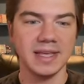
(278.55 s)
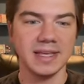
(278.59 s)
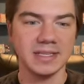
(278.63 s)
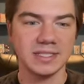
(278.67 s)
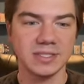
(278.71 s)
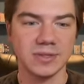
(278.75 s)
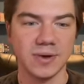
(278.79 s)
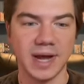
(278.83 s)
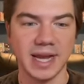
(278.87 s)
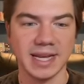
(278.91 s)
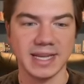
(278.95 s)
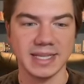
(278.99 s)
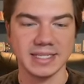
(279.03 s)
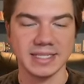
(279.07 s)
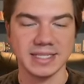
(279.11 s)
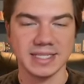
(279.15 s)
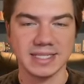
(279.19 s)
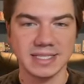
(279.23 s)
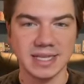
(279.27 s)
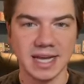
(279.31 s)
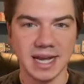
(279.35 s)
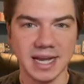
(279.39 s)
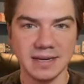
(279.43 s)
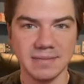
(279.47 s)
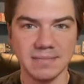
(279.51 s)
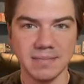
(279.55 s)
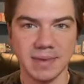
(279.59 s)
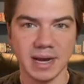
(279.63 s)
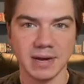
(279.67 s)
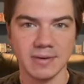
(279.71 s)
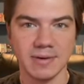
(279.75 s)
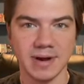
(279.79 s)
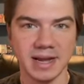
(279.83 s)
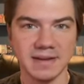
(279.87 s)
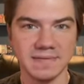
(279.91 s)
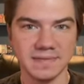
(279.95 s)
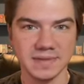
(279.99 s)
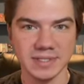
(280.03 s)
So I can stun my
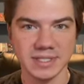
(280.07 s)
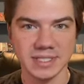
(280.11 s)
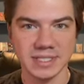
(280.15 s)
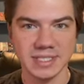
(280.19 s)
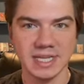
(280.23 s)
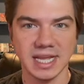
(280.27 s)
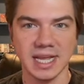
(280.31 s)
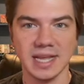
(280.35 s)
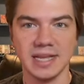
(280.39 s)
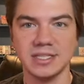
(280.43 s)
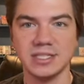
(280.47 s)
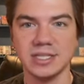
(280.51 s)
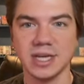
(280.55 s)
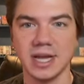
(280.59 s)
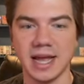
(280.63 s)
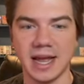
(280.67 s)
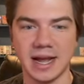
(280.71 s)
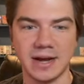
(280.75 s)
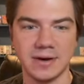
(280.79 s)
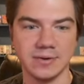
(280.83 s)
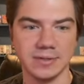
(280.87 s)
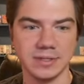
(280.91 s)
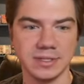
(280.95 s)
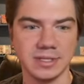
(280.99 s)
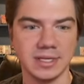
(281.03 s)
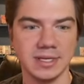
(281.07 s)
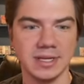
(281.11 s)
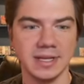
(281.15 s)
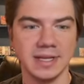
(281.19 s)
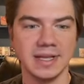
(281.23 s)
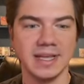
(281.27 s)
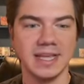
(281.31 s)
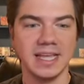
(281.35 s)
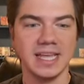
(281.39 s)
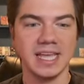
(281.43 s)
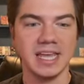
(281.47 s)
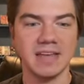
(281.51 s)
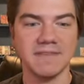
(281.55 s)
rival stage out.
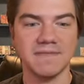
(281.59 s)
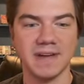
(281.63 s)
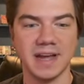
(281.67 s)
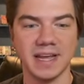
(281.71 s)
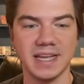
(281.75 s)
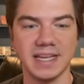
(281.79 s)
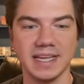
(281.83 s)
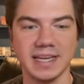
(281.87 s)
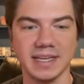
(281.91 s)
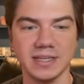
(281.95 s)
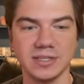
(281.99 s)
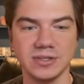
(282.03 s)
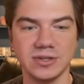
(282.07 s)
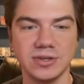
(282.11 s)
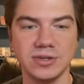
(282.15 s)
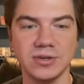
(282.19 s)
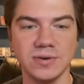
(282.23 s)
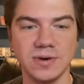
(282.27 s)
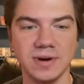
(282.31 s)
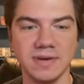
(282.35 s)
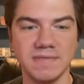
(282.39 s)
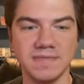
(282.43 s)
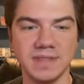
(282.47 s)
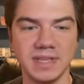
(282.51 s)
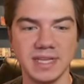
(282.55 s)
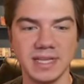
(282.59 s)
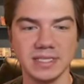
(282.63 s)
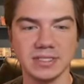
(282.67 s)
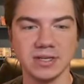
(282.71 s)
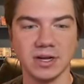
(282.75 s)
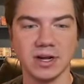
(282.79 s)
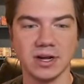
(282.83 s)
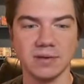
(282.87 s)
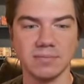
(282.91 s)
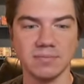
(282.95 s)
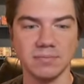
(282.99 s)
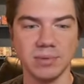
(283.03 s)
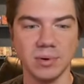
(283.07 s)
If I get two of these
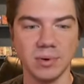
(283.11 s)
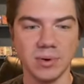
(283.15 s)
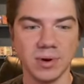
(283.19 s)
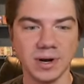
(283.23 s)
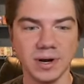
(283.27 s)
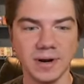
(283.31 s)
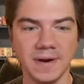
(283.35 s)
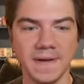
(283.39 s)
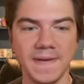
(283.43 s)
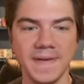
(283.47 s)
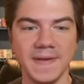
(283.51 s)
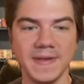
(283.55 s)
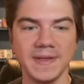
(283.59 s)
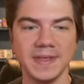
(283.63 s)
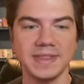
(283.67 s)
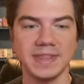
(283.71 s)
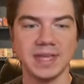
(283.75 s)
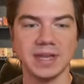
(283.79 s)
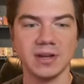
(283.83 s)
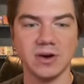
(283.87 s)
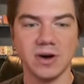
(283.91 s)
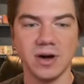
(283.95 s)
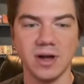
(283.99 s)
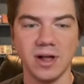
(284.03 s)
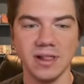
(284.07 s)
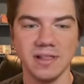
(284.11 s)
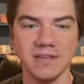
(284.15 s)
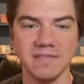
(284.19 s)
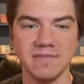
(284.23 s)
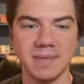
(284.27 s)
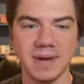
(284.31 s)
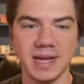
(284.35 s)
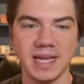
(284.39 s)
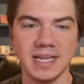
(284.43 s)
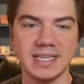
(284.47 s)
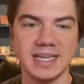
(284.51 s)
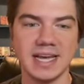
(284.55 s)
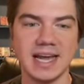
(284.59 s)
on board, then all of
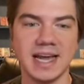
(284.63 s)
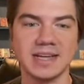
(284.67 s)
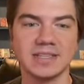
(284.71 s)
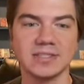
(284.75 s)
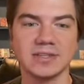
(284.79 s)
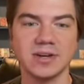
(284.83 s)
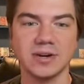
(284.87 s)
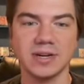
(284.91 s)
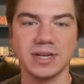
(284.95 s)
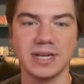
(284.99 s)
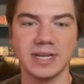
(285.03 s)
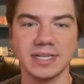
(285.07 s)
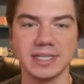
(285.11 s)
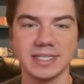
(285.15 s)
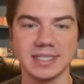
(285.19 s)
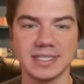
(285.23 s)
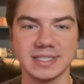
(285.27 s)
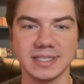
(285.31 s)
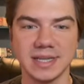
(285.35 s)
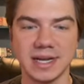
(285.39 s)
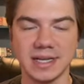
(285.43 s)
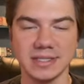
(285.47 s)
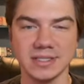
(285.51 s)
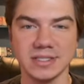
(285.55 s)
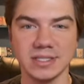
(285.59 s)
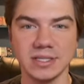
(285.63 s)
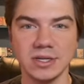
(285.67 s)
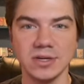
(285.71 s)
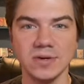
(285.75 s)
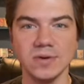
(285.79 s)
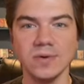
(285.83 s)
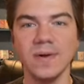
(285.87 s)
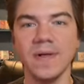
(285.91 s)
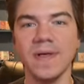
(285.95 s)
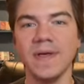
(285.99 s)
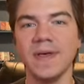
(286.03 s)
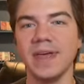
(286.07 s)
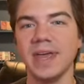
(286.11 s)
my attacks are getting stunned
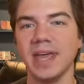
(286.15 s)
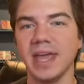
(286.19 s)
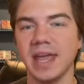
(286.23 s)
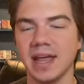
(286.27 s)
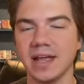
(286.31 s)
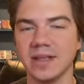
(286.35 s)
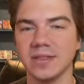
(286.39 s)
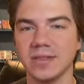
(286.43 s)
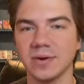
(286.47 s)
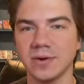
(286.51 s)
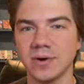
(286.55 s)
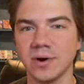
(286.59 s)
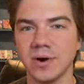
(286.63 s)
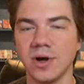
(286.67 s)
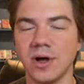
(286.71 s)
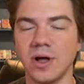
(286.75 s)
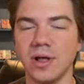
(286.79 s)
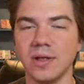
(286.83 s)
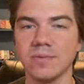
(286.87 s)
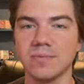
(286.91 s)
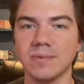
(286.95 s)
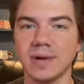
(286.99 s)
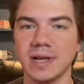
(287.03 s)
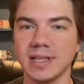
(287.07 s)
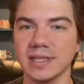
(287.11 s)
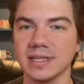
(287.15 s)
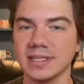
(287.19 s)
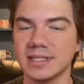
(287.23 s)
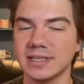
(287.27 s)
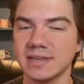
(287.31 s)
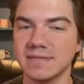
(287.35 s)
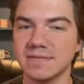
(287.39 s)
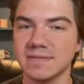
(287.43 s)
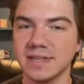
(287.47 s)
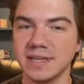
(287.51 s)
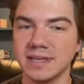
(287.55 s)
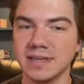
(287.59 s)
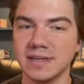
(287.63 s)
too, and they're all
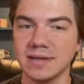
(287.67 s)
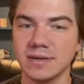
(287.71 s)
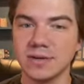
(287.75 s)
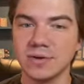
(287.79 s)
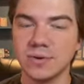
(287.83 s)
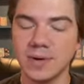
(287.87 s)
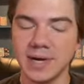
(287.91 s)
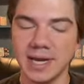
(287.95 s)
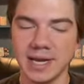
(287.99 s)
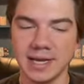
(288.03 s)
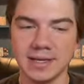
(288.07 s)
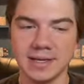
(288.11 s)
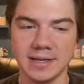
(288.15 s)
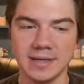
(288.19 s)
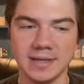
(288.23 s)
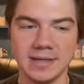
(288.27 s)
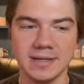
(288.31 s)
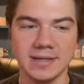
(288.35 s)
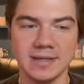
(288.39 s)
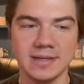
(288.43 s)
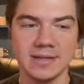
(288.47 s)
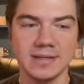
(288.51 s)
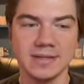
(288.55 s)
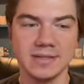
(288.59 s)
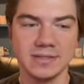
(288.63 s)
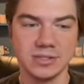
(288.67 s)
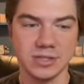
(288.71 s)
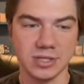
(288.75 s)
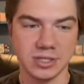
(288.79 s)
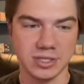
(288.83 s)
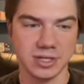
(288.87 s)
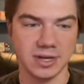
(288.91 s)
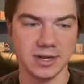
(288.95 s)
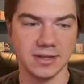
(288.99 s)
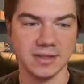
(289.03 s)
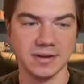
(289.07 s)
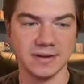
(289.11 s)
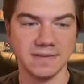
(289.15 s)
relatively quick,
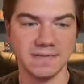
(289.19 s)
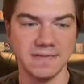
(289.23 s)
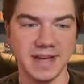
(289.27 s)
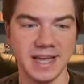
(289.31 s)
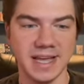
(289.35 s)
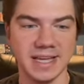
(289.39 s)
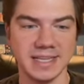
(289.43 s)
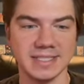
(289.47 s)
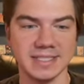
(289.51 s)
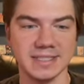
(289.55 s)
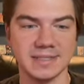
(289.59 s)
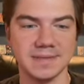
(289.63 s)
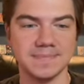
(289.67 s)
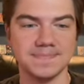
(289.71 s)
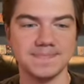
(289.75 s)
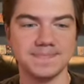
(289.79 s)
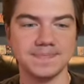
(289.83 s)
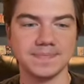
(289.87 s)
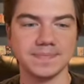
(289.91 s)
just on their face.